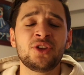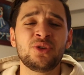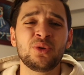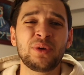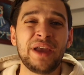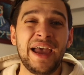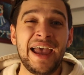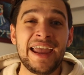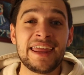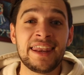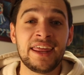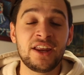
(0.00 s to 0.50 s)

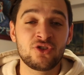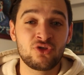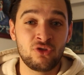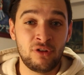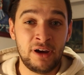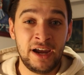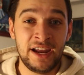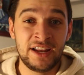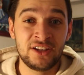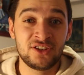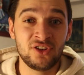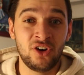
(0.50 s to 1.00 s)
took 18
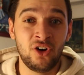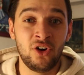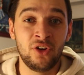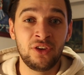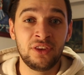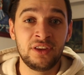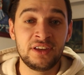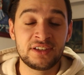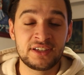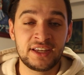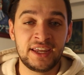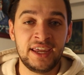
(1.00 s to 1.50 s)
trades
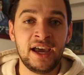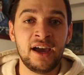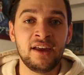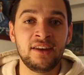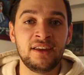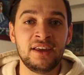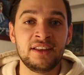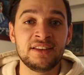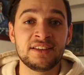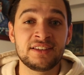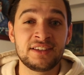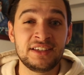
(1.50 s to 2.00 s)
on this
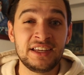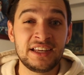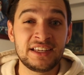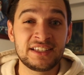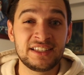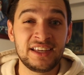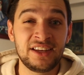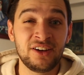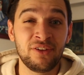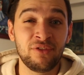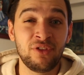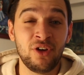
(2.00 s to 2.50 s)
account, and
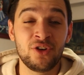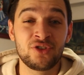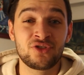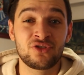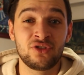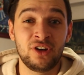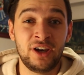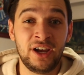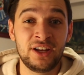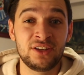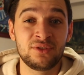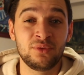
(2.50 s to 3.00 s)
16 of those
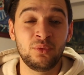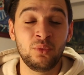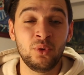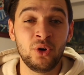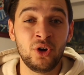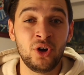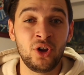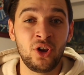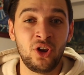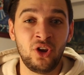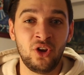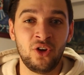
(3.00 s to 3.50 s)
trades
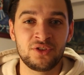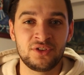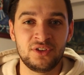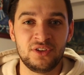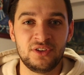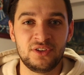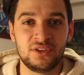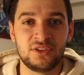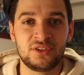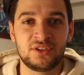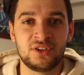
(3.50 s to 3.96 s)
were losses.